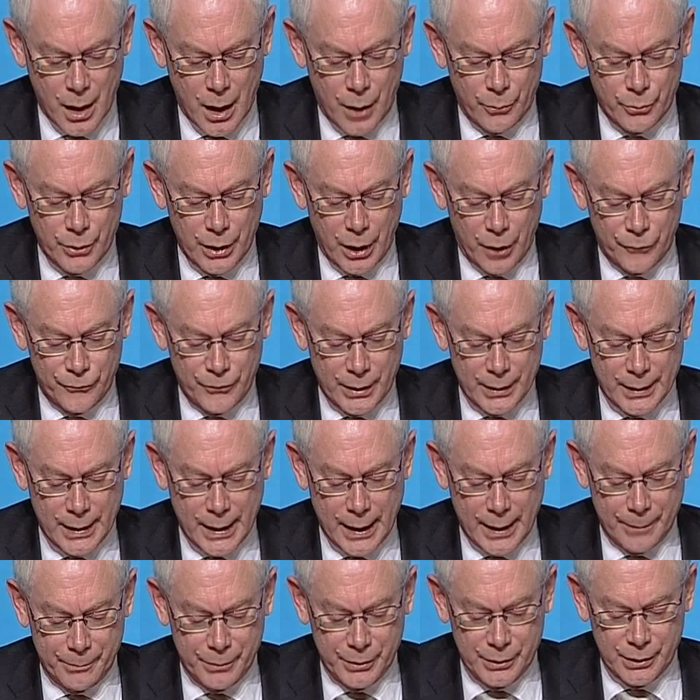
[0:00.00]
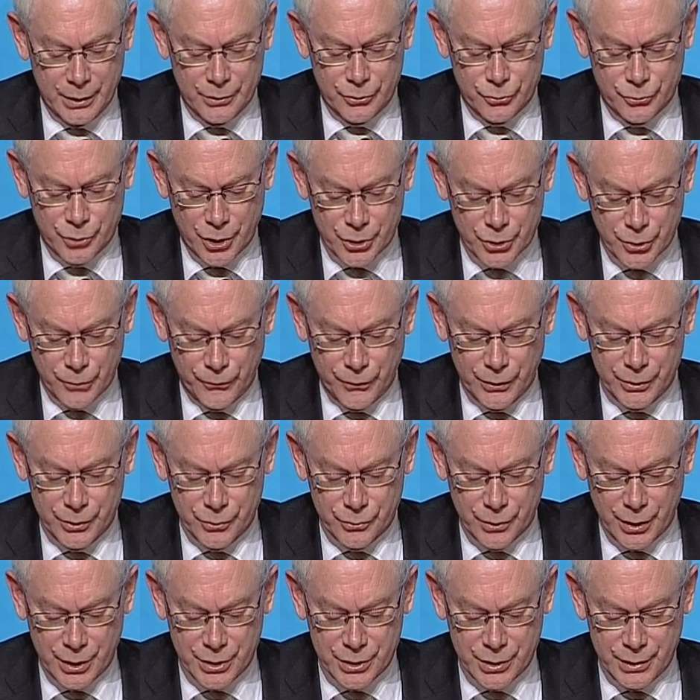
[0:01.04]
And we are very happy that the Russian
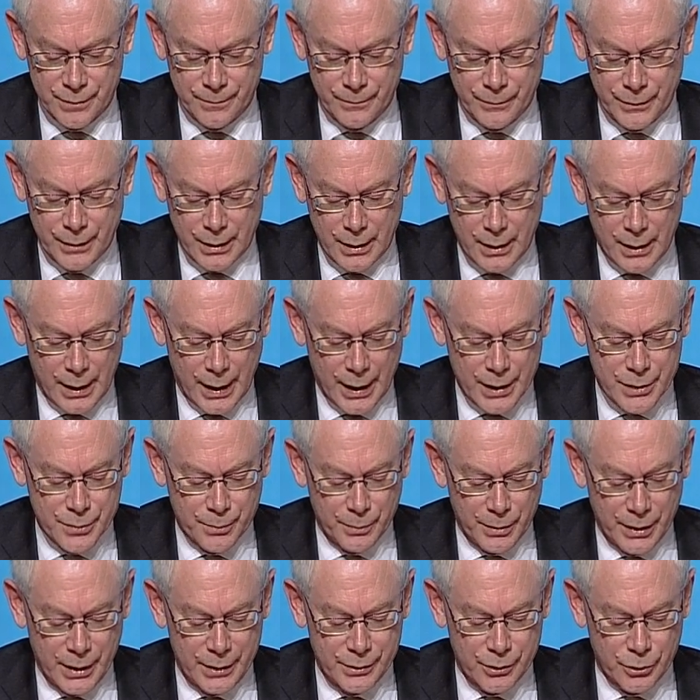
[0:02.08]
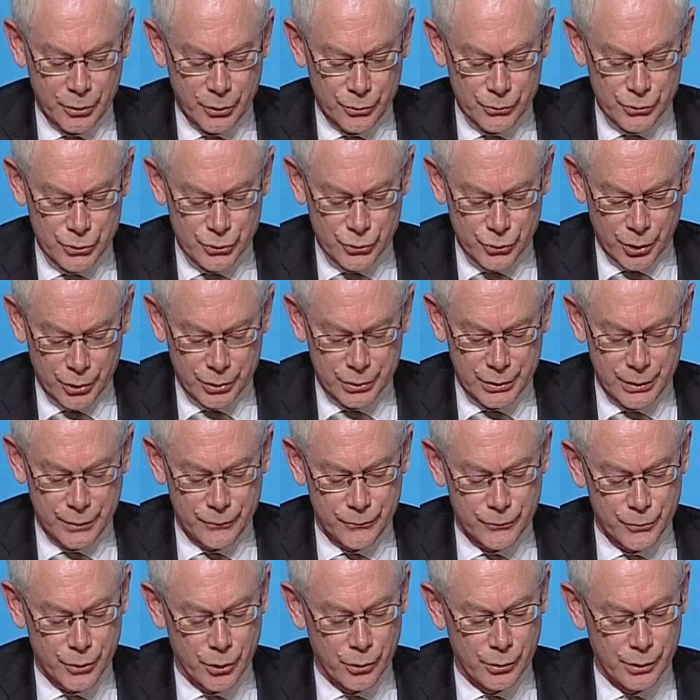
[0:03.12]
Federation has played a
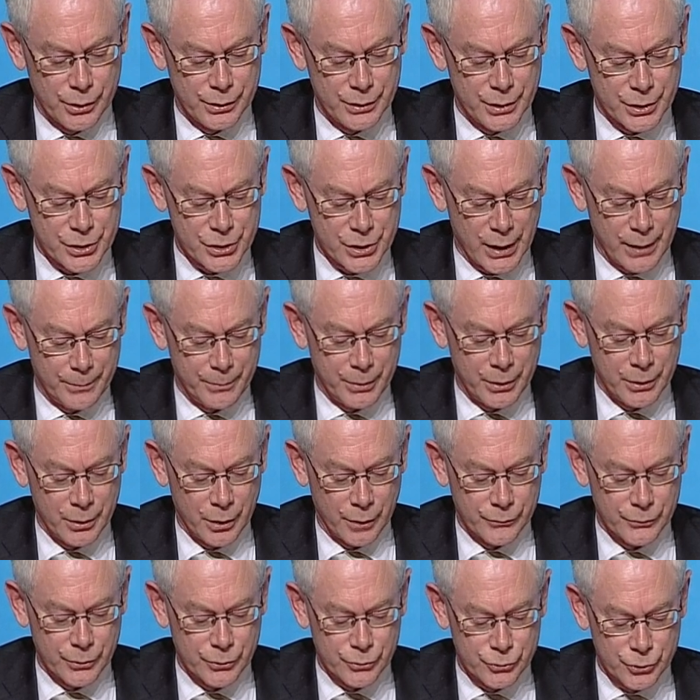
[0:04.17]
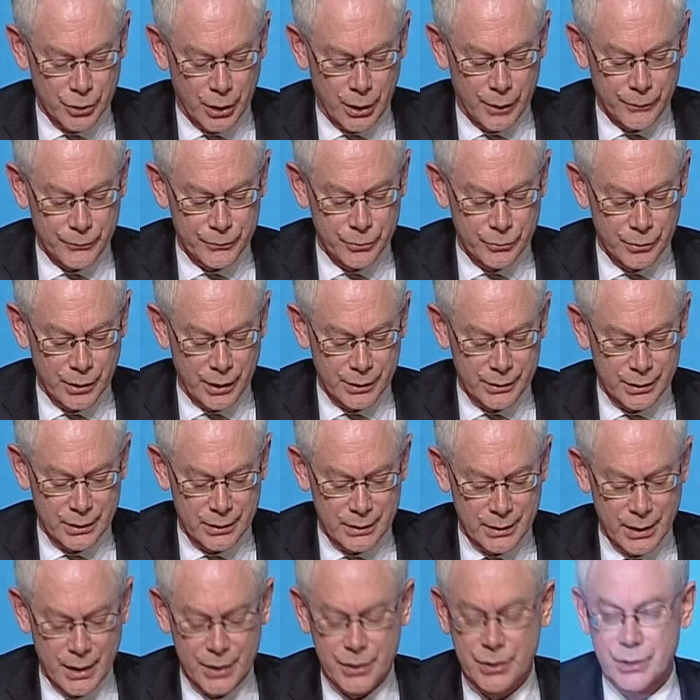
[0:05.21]
constructive role in the shaping of the draft
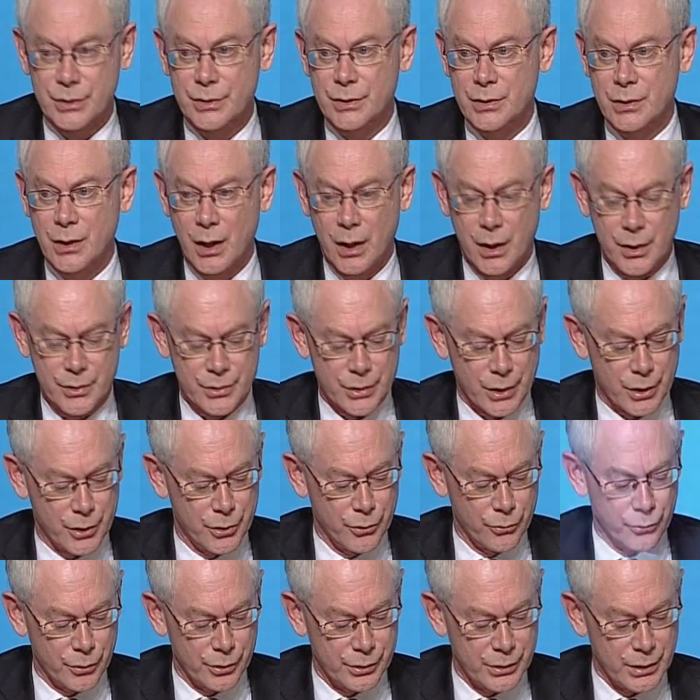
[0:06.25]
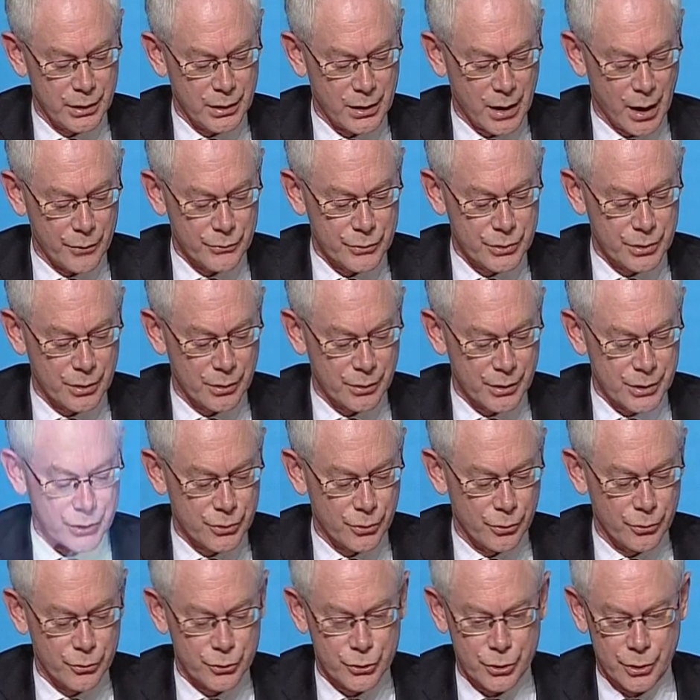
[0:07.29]
United Nations Security Council
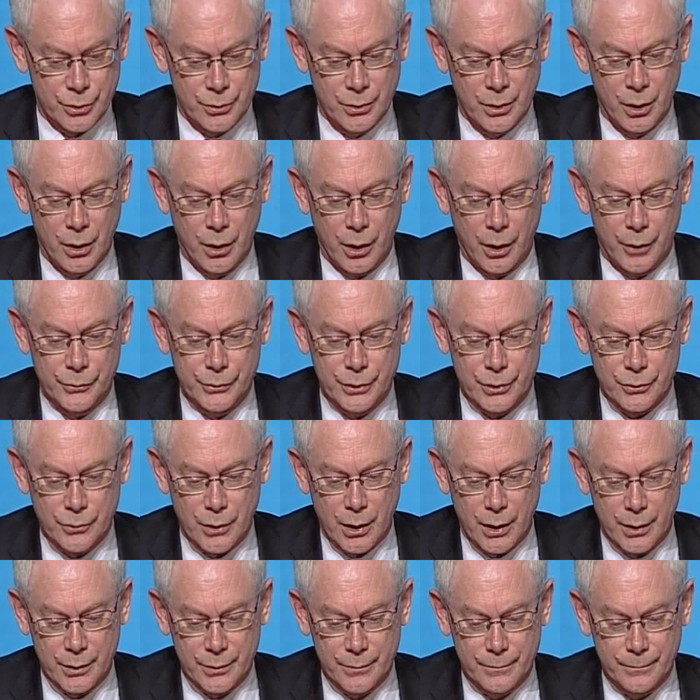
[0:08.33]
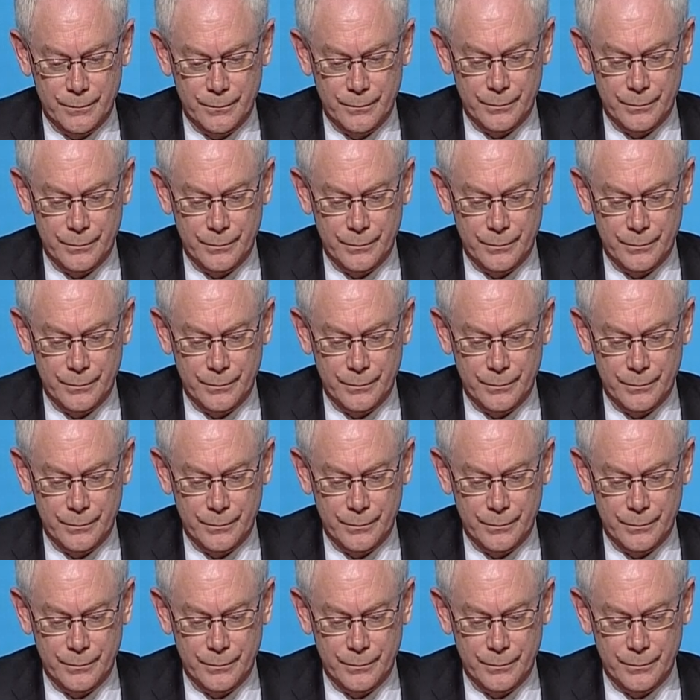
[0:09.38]
resolution on Iran.